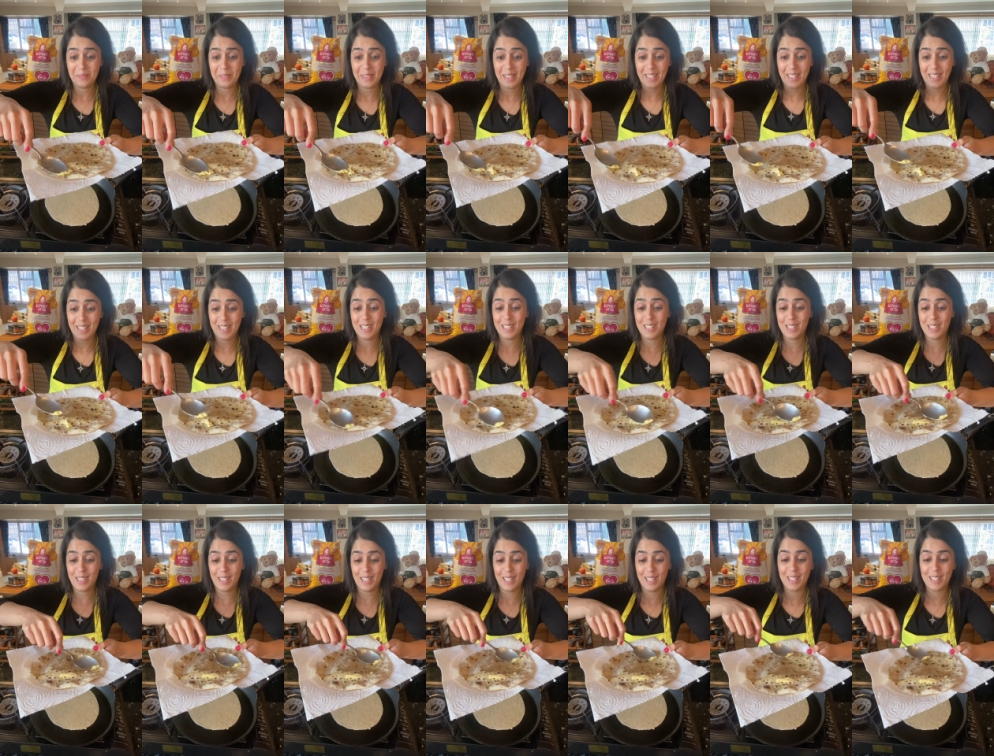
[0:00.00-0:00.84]
is
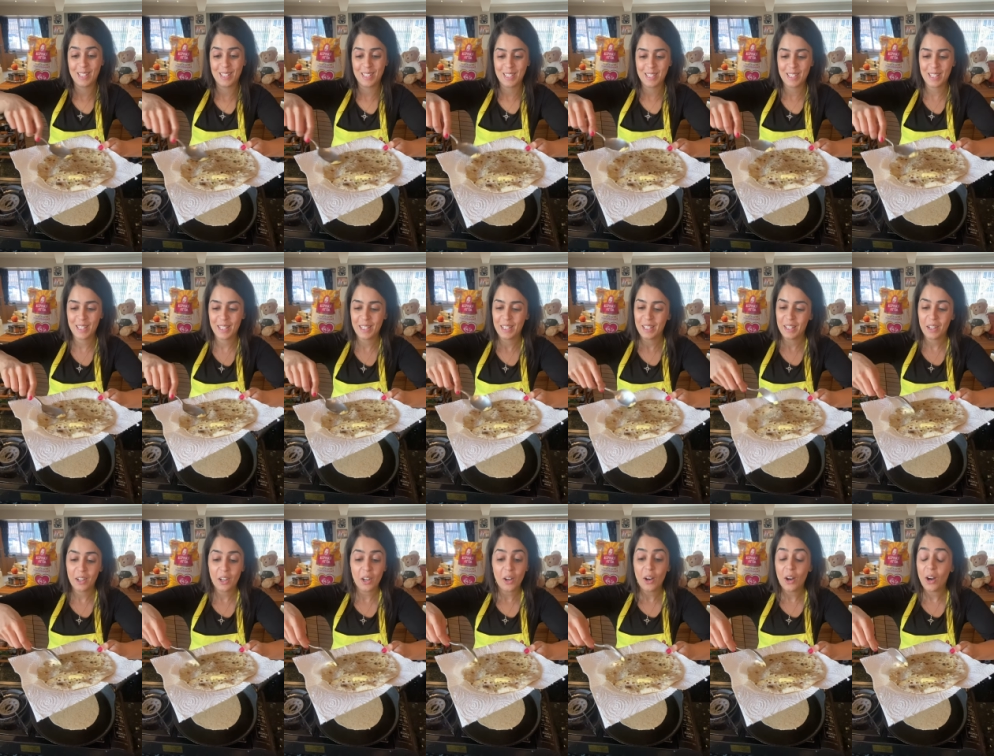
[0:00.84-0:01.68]
this?
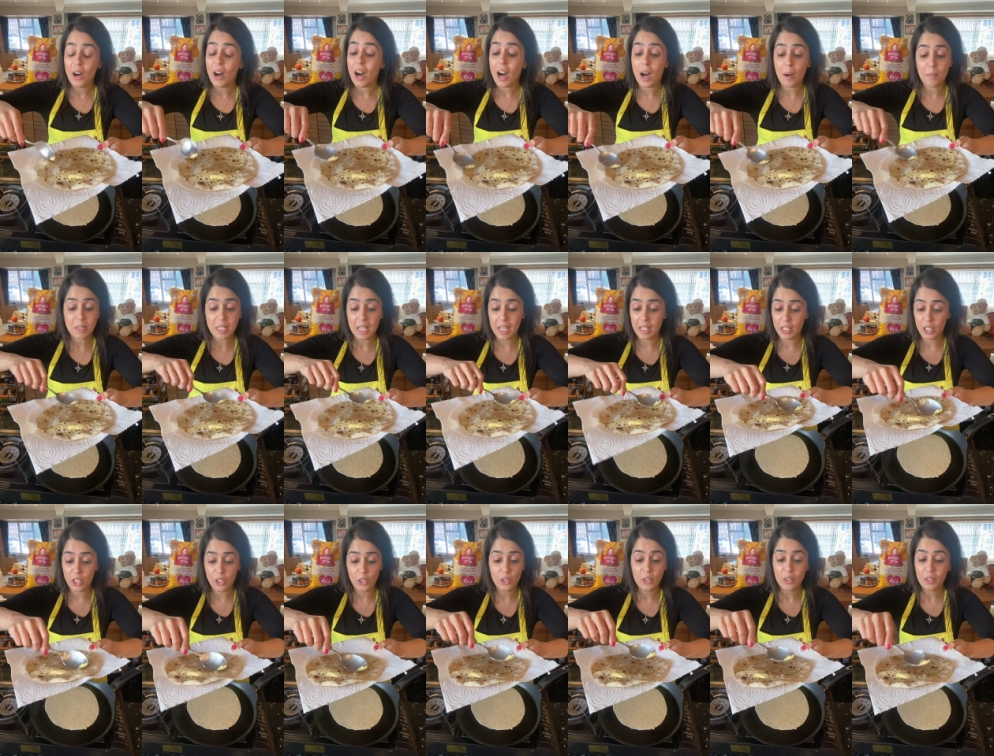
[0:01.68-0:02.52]
I'm telling
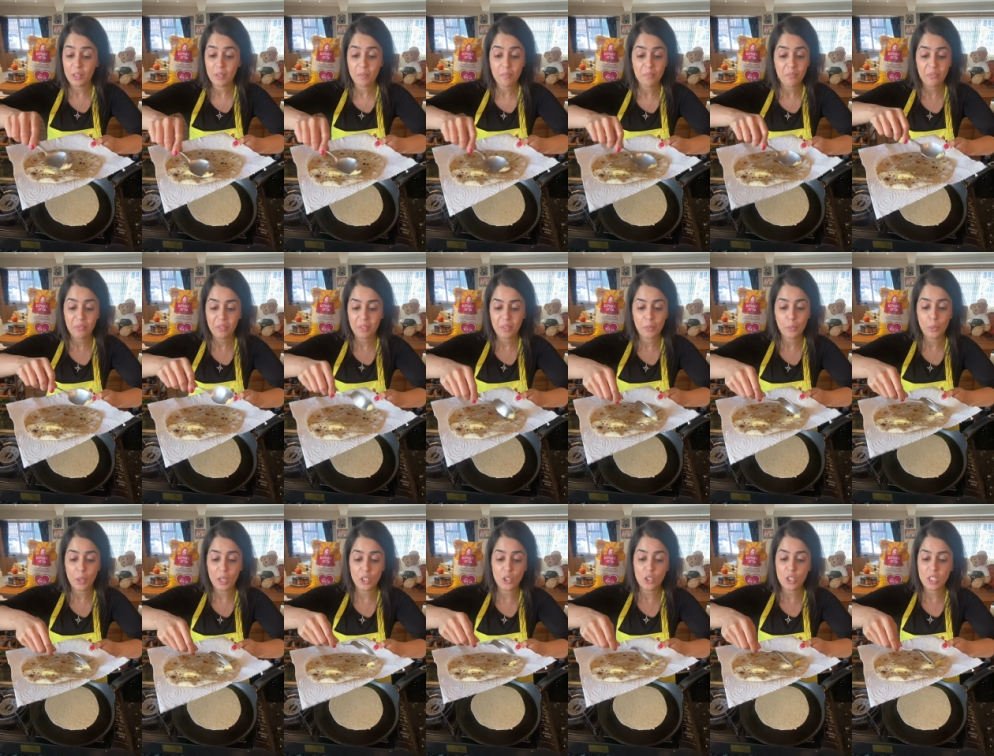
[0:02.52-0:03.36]
you,
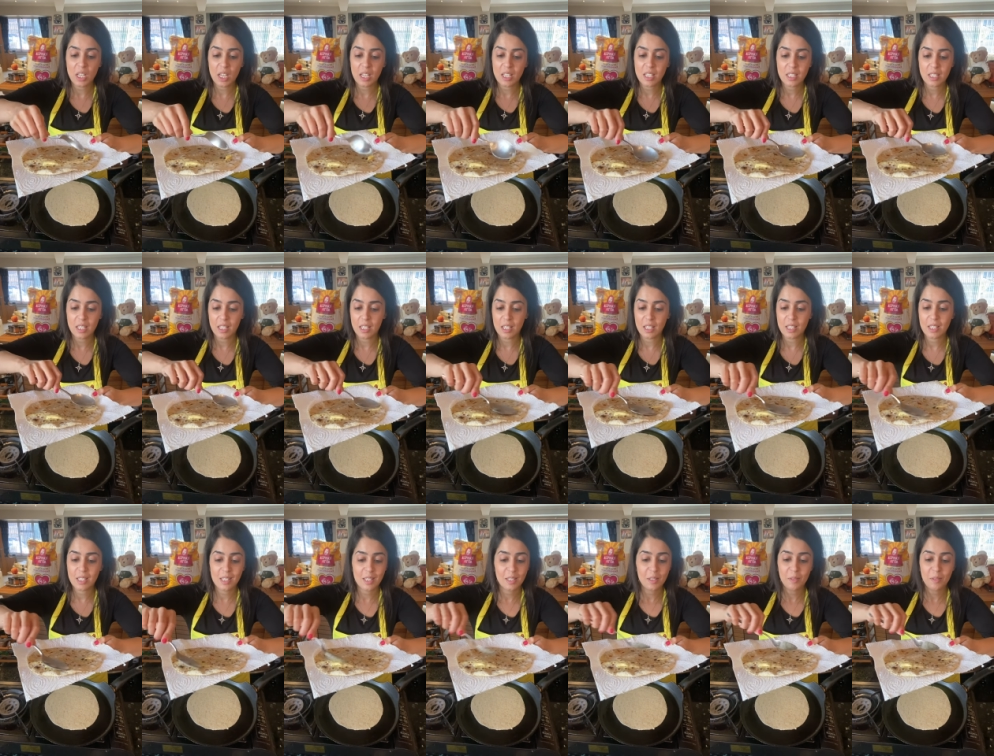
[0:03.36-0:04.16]
when you taste this,